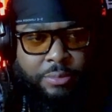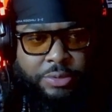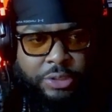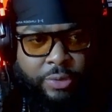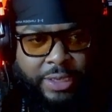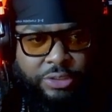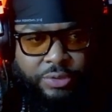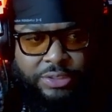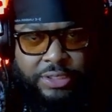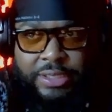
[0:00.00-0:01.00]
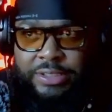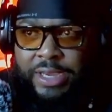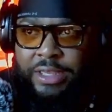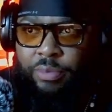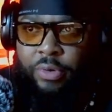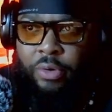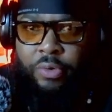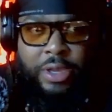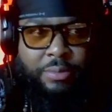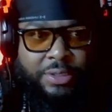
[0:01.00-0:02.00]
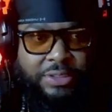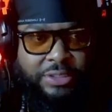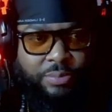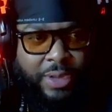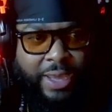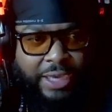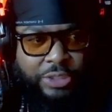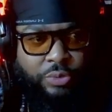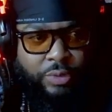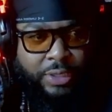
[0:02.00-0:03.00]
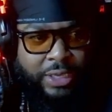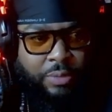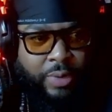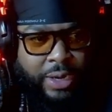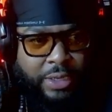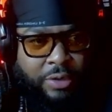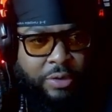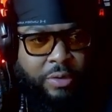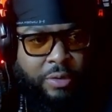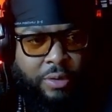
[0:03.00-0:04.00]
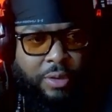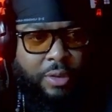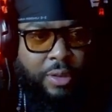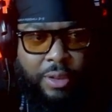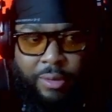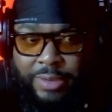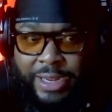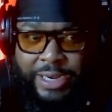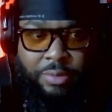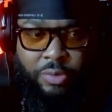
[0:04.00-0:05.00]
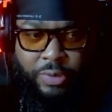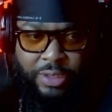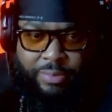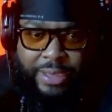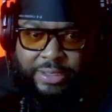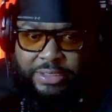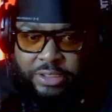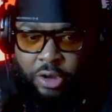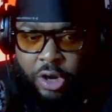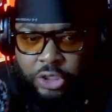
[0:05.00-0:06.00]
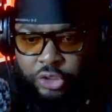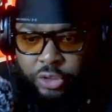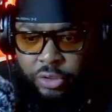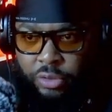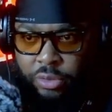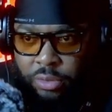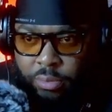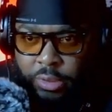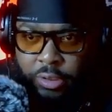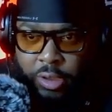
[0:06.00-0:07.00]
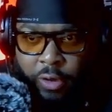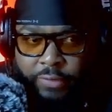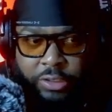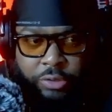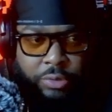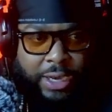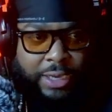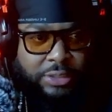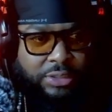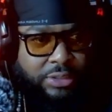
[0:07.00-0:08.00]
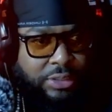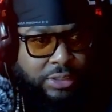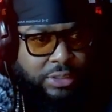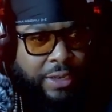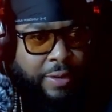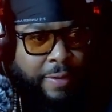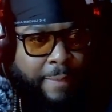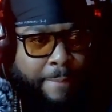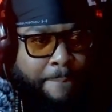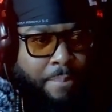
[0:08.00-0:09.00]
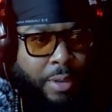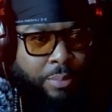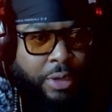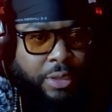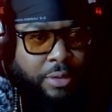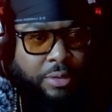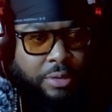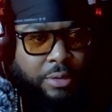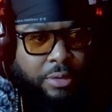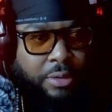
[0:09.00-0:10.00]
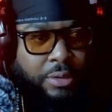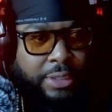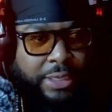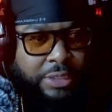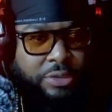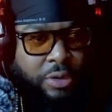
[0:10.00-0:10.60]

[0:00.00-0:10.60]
So as you can see inside the program, this is my actual kit right here. I'm not able to really make this larger, but hopefully you guys can see that. But these